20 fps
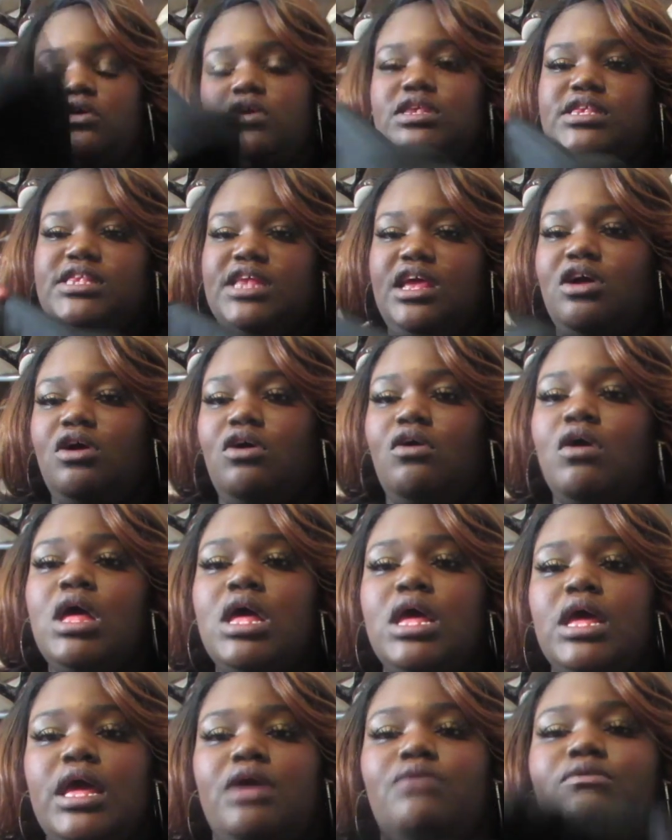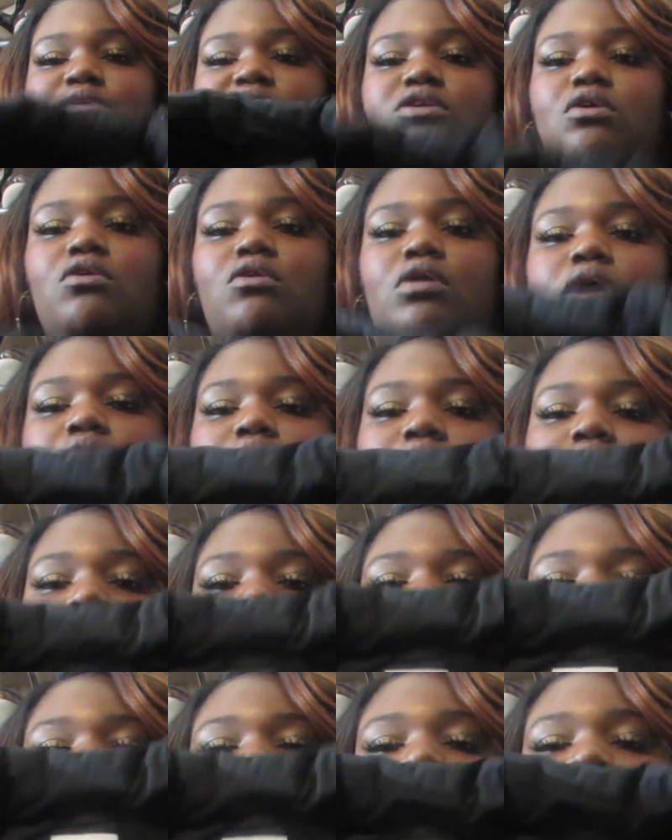on sale. It was on
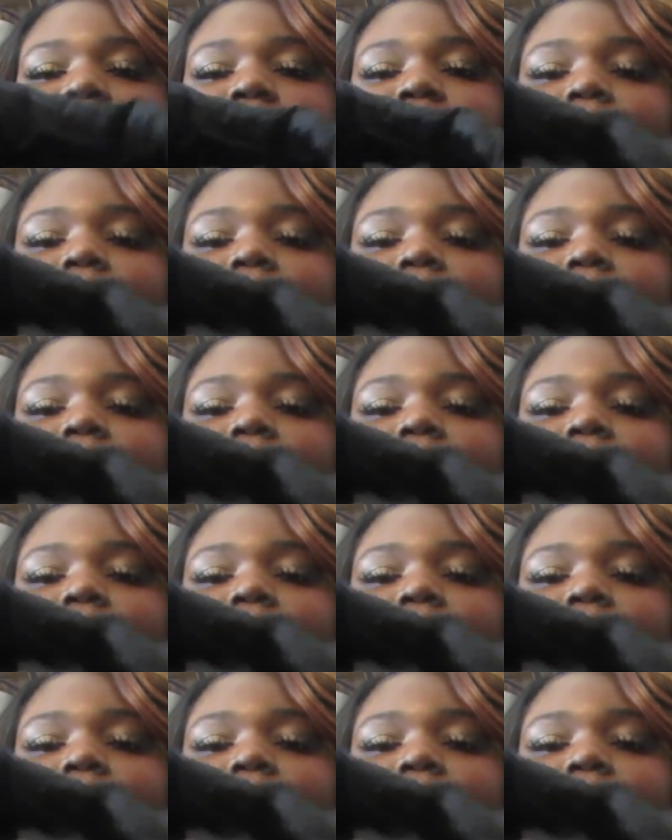like